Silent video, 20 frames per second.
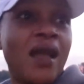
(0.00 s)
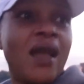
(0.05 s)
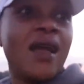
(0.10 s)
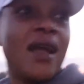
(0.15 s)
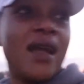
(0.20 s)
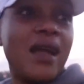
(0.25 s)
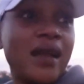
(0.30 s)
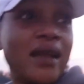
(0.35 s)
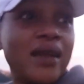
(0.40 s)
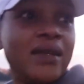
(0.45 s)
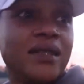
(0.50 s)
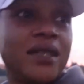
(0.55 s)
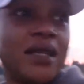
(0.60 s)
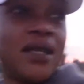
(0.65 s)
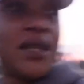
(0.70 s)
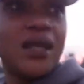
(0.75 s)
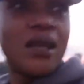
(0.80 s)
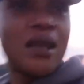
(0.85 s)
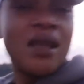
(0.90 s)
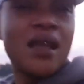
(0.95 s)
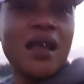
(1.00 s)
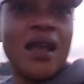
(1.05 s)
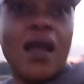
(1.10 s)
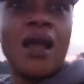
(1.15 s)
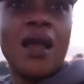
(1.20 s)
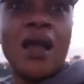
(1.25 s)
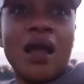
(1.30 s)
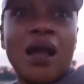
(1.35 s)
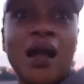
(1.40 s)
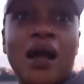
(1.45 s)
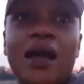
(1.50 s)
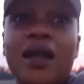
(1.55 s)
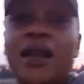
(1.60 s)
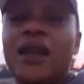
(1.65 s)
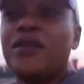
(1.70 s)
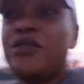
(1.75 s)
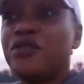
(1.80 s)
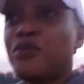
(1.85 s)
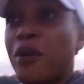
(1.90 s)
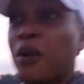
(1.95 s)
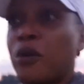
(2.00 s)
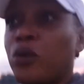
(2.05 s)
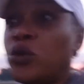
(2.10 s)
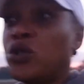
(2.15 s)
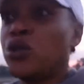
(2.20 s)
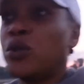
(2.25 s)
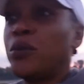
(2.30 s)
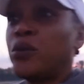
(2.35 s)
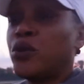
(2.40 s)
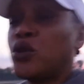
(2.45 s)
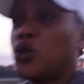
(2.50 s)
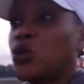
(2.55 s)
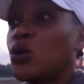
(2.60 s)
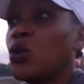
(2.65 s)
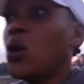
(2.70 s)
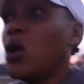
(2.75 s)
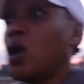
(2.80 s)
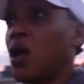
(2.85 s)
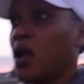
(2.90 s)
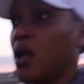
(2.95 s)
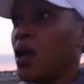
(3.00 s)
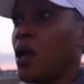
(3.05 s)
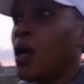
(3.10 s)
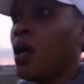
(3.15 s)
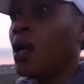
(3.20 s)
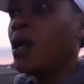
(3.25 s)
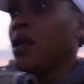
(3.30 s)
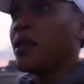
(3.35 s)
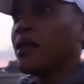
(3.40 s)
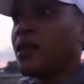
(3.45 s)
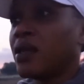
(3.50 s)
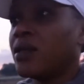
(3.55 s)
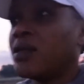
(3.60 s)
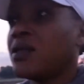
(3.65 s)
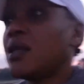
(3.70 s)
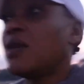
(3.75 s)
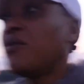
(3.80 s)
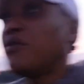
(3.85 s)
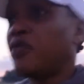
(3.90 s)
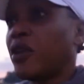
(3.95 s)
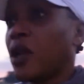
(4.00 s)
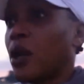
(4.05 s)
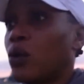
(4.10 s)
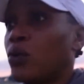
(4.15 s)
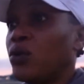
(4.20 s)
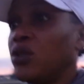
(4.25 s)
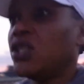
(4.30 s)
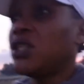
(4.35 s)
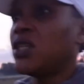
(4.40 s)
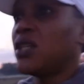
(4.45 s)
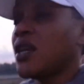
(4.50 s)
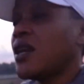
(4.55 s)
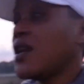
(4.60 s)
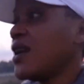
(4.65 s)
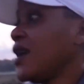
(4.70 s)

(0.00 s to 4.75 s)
And I left my water bottle. That's something I wish